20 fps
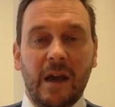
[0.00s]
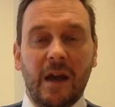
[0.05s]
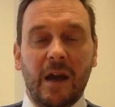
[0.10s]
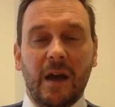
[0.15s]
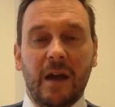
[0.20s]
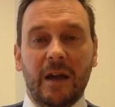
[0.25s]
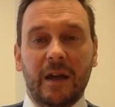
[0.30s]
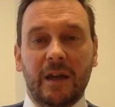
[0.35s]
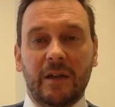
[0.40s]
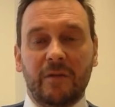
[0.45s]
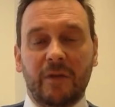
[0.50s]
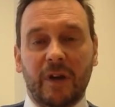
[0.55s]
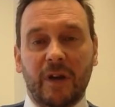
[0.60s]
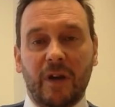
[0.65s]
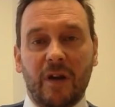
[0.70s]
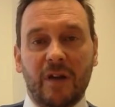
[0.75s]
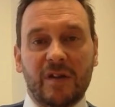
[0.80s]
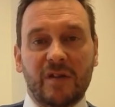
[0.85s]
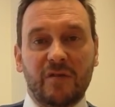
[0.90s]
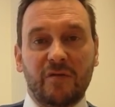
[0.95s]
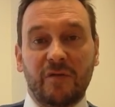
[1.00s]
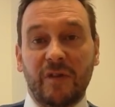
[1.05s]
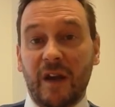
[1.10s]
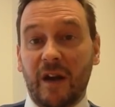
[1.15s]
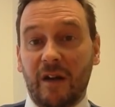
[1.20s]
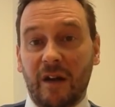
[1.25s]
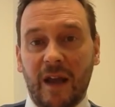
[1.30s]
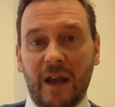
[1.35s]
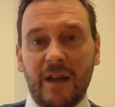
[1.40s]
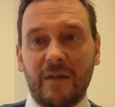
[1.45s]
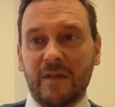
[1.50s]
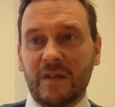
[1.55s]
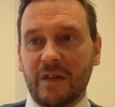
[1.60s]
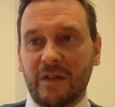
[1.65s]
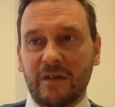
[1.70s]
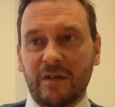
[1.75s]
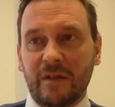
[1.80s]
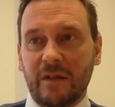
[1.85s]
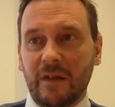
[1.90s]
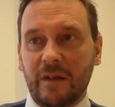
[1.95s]
uh, in regards to their lives
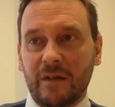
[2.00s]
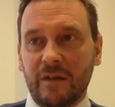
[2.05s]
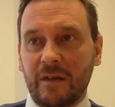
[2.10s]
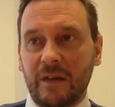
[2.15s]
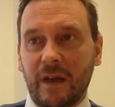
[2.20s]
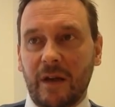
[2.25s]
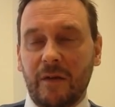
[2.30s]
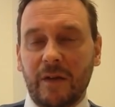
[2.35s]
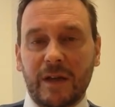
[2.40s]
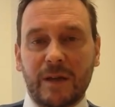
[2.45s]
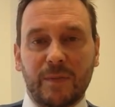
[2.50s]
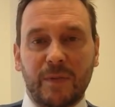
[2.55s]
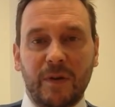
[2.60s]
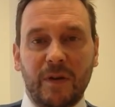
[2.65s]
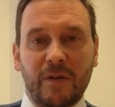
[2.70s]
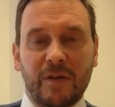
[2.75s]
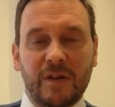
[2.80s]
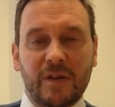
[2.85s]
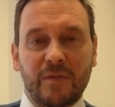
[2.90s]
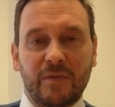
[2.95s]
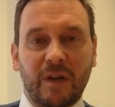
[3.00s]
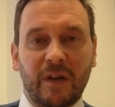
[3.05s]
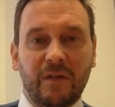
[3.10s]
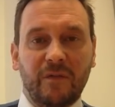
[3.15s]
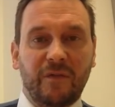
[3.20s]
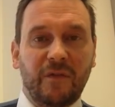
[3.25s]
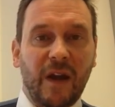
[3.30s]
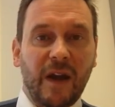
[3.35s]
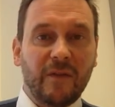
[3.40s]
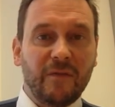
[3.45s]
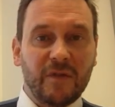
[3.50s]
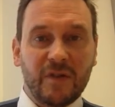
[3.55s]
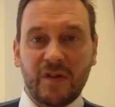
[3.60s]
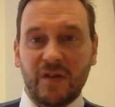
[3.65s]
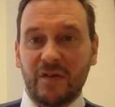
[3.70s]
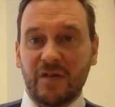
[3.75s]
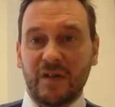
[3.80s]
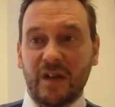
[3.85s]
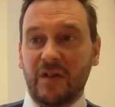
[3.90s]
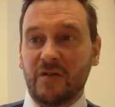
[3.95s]
and, and their experiences
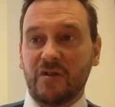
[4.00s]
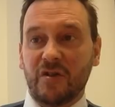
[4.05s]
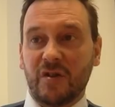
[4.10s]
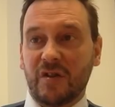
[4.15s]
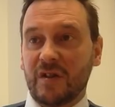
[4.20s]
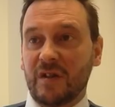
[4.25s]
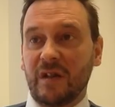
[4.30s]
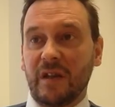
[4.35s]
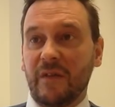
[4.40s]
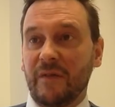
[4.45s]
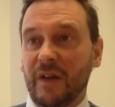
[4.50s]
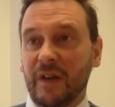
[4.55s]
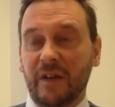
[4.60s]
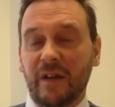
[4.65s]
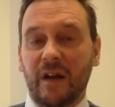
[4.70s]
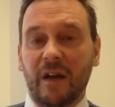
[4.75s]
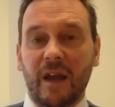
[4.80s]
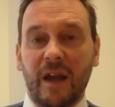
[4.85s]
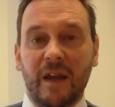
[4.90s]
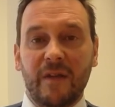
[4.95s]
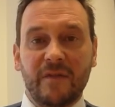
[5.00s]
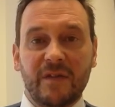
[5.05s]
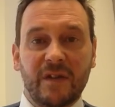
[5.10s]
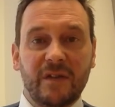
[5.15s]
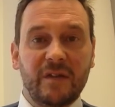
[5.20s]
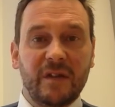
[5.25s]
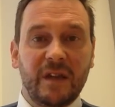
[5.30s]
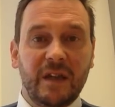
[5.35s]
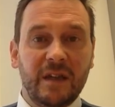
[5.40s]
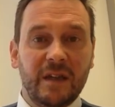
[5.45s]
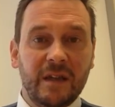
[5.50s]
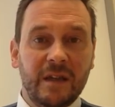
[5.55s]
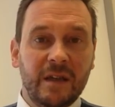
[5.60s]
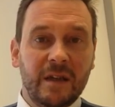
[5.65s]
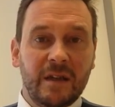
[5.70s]
fragrances and just living their lives in the